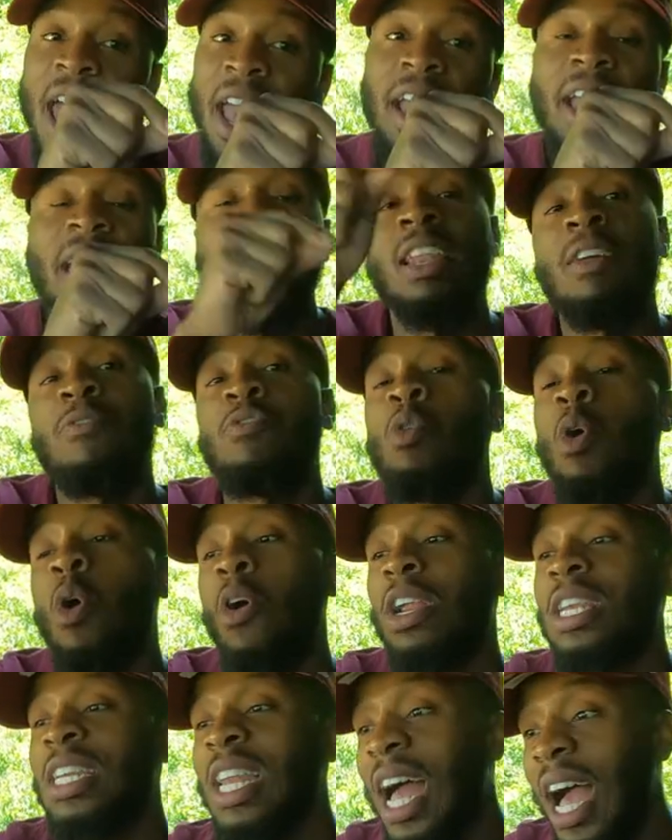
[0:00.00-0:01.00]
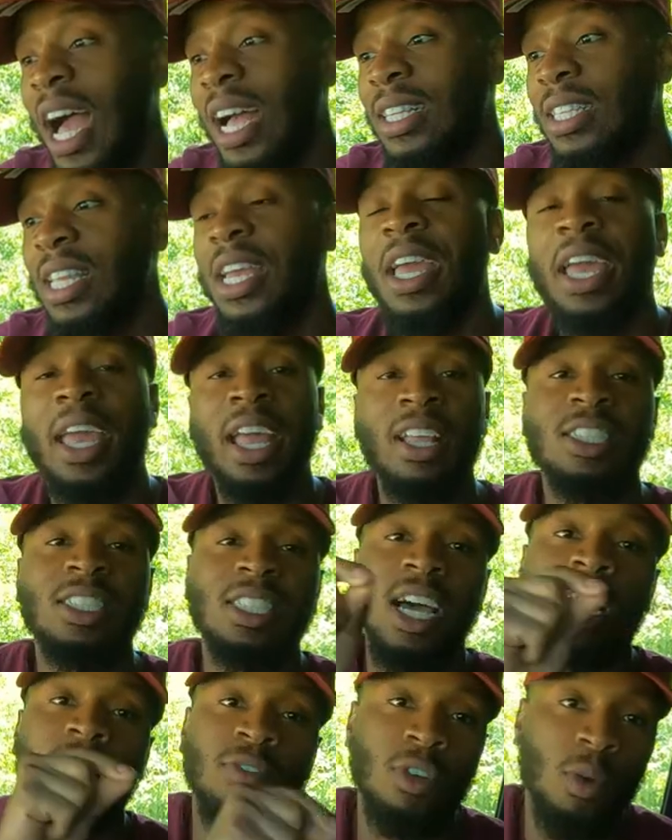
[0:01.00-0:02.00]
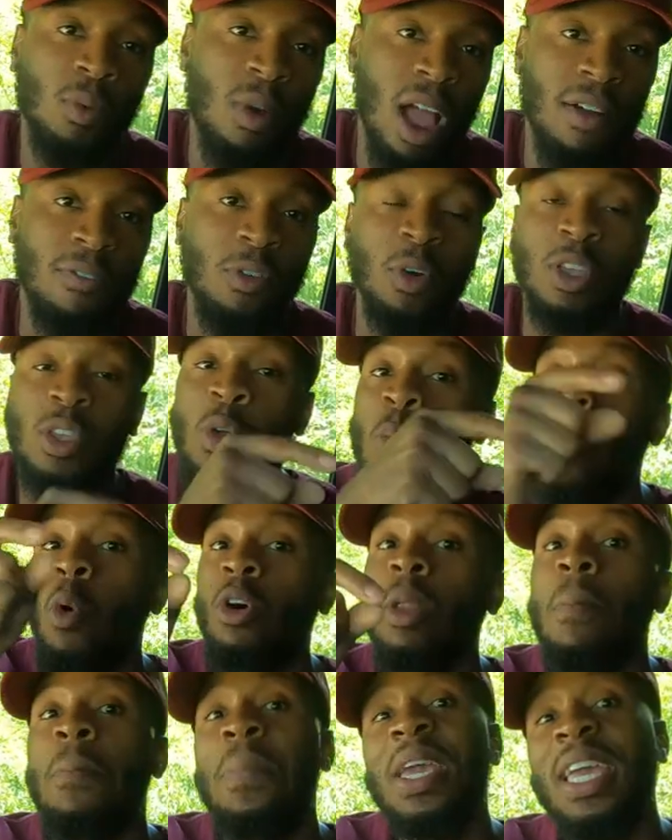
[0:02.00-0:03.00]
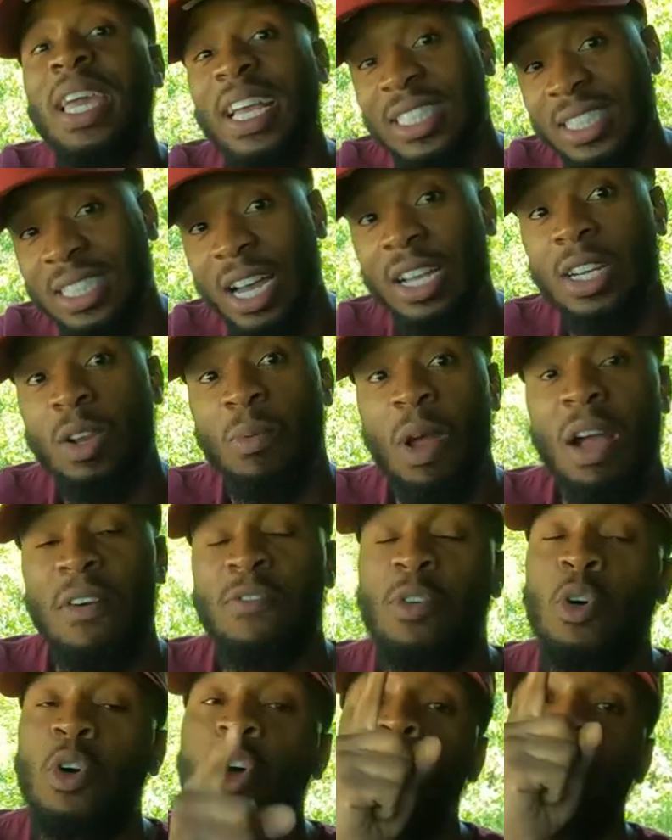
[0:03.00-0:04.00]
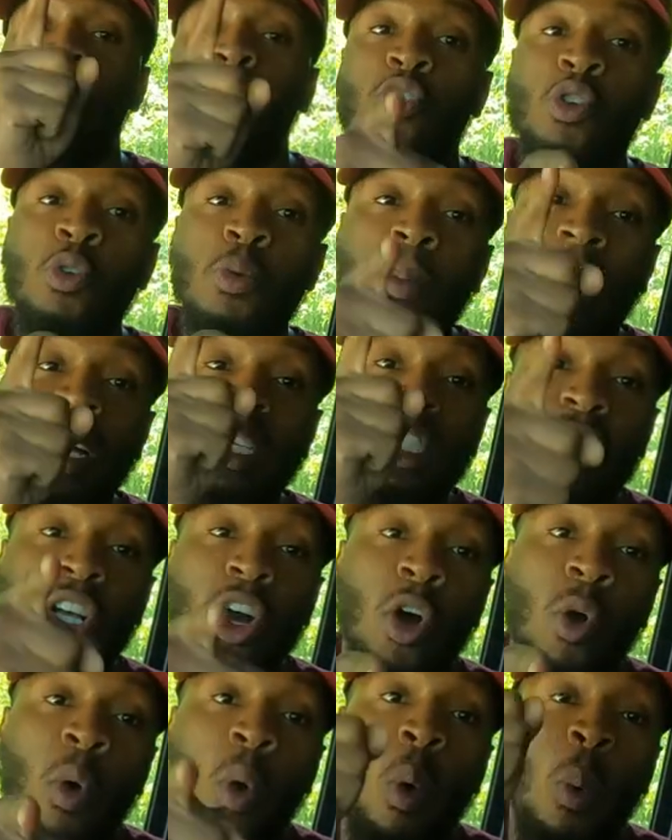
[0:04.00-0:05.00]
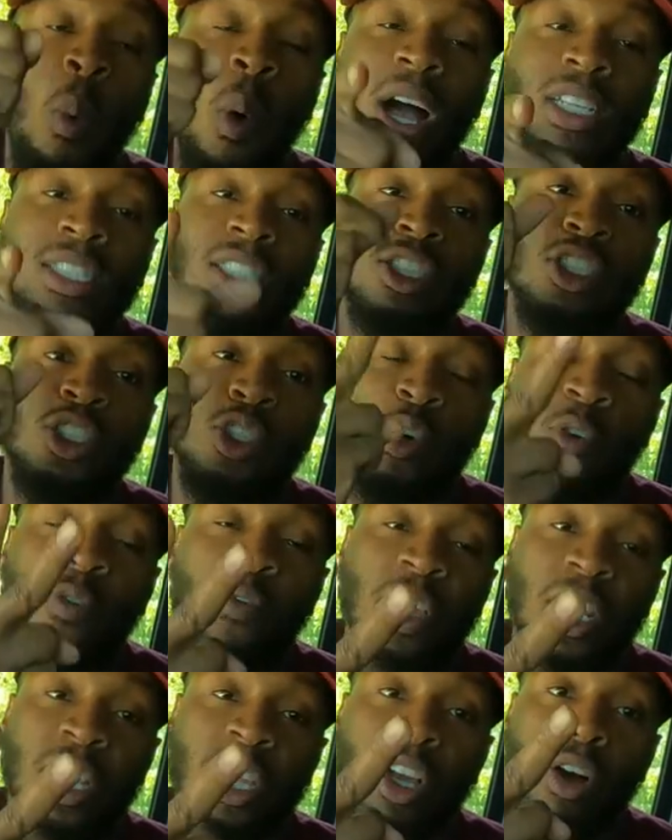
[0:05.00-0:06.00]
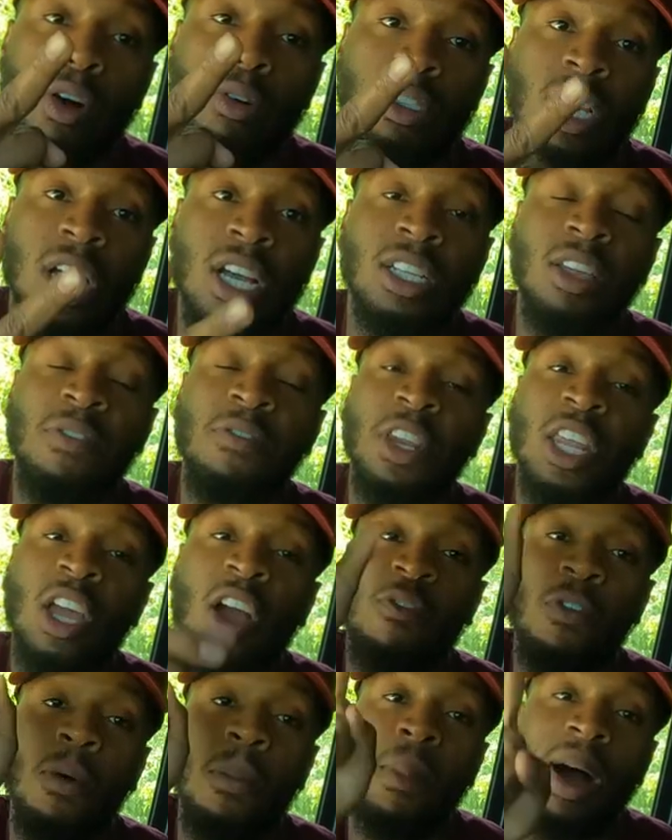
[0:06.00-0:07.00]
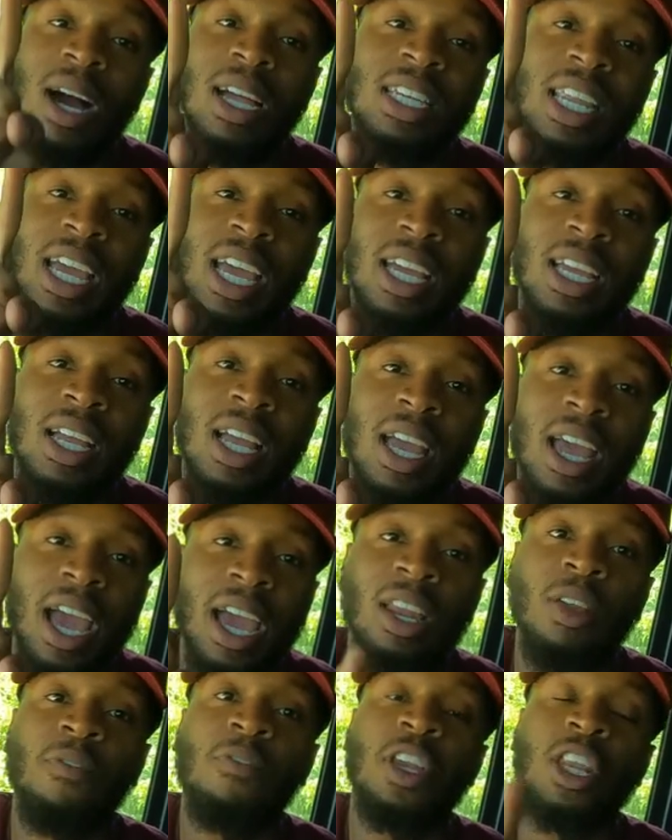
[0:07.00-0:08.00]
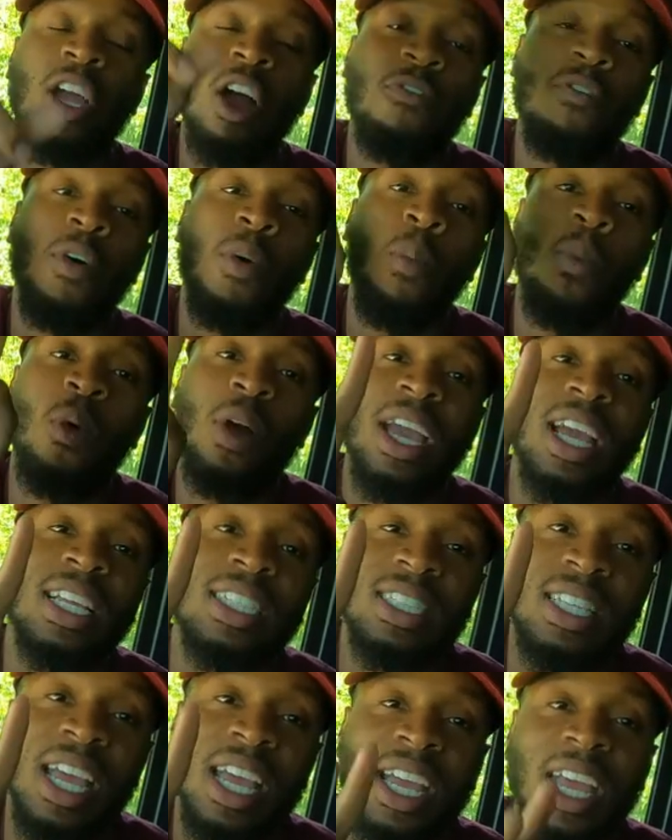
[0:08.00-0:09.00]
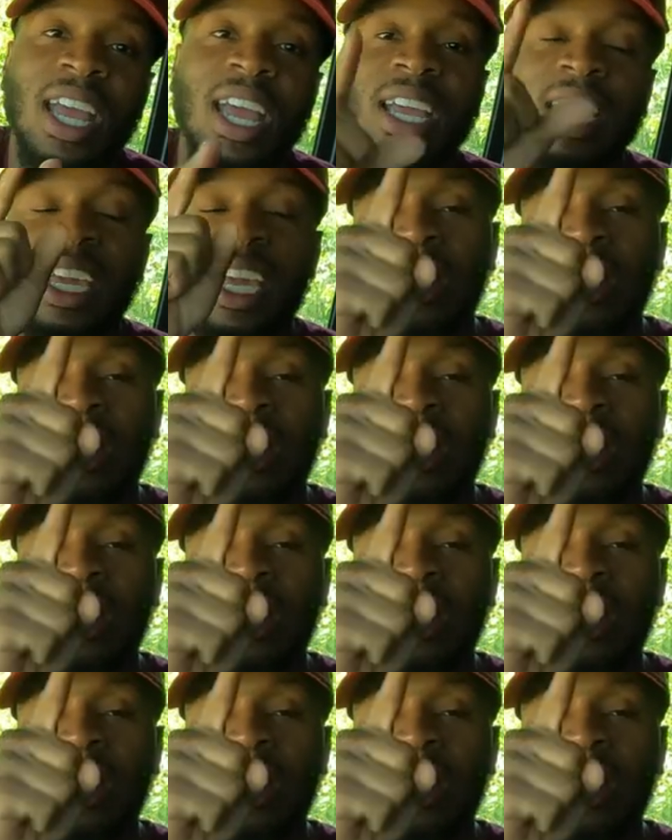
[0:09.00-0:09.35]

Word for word: Hey, and if you are not inside of the raffle and you want to be inside the raffle, you must go watch the two videos, the video from Monday and the video from Wednesday.